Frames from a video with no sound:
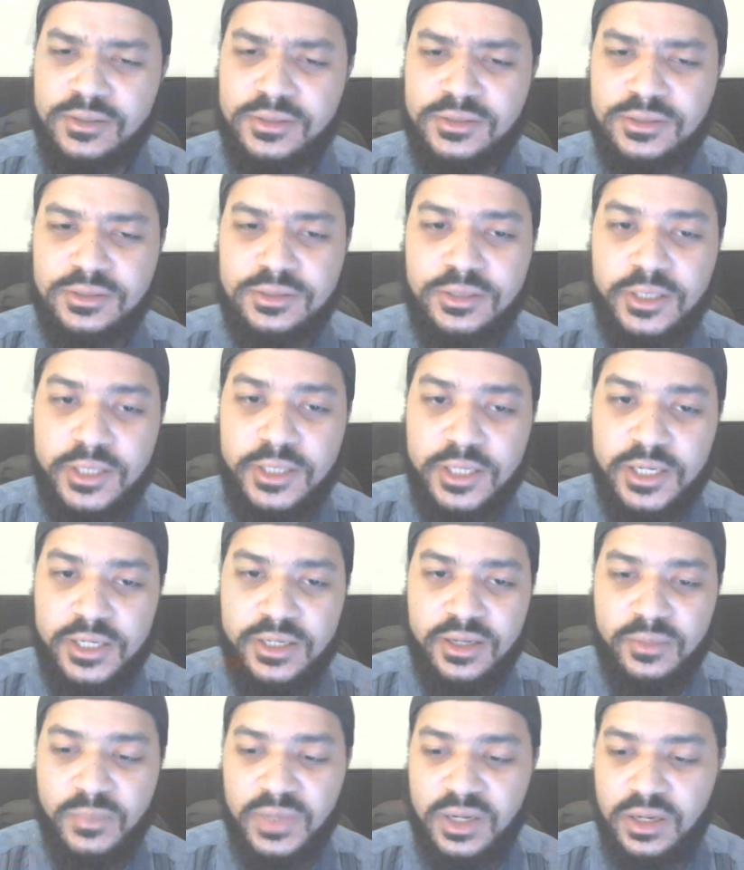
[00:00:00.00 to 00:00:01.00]
Leave
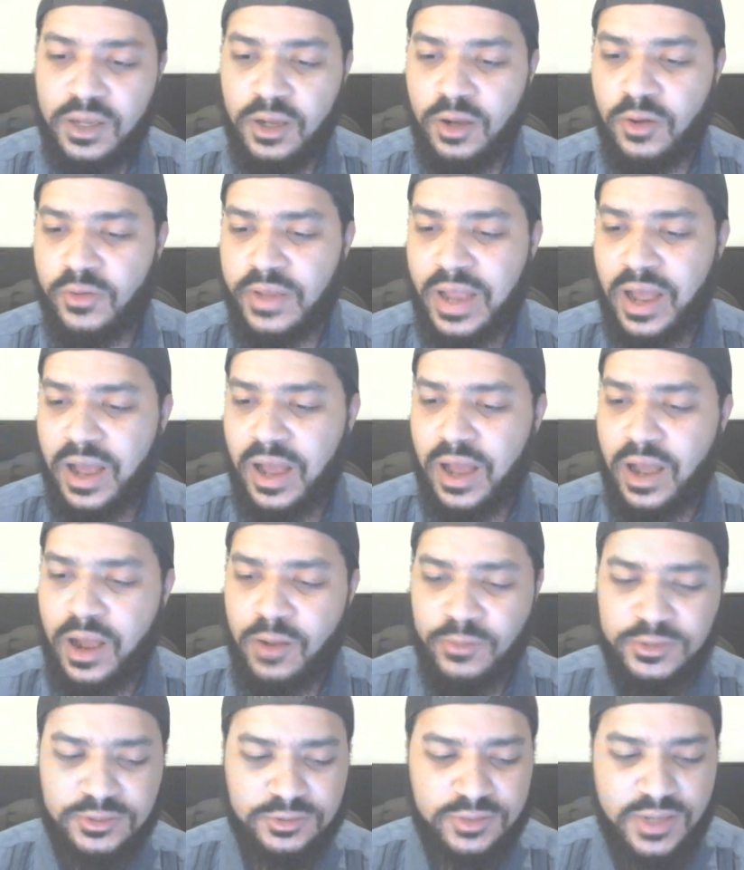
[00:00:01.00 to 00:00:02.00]
them alone. Y'all
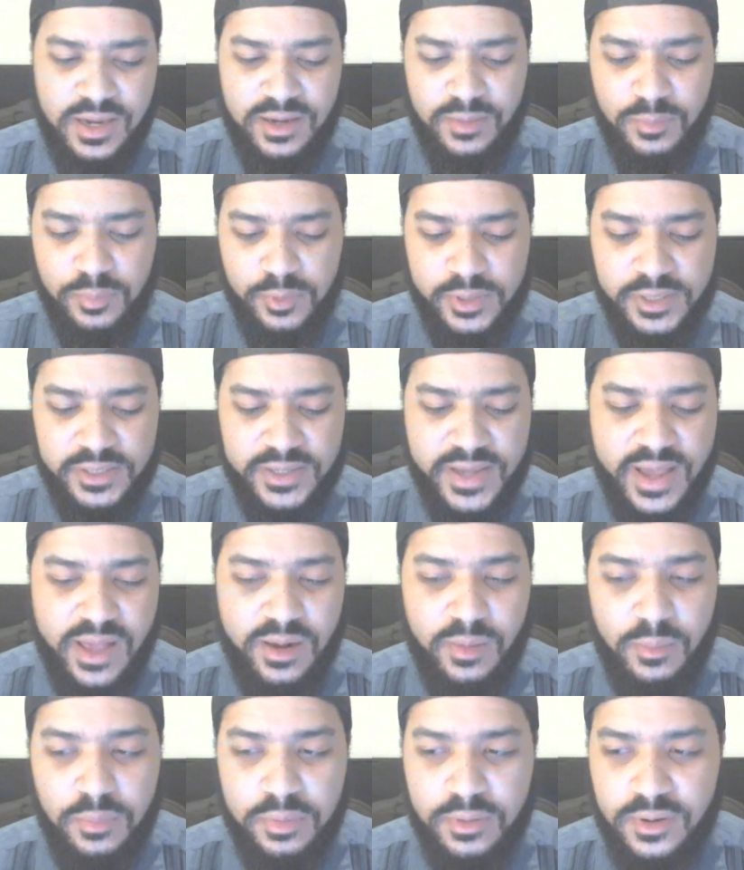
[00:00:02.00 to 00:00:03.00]
always trying to bring down
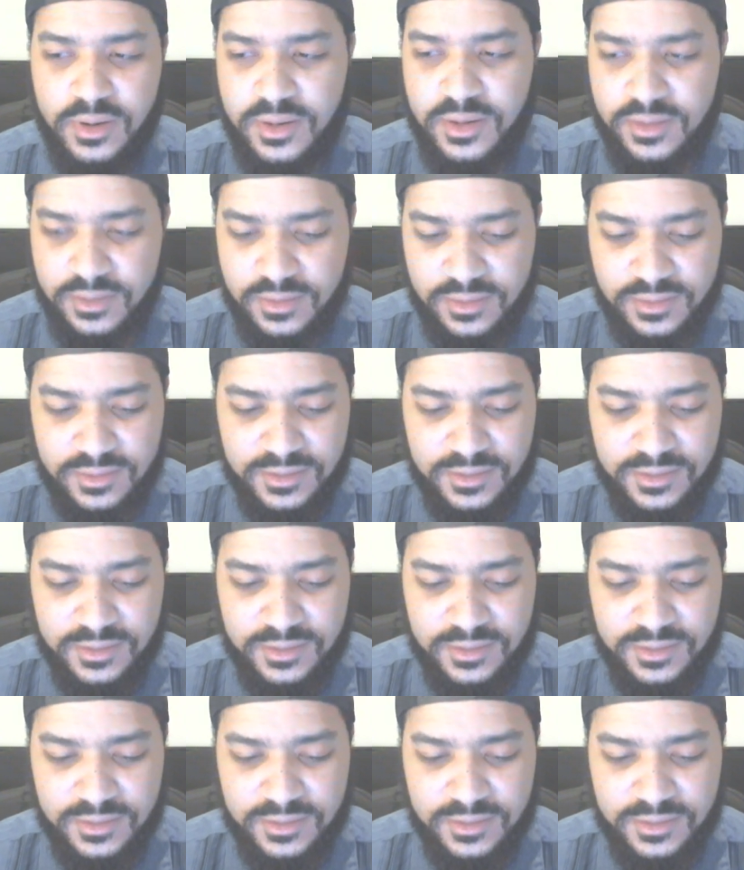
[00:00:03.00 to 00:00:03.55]
a brother.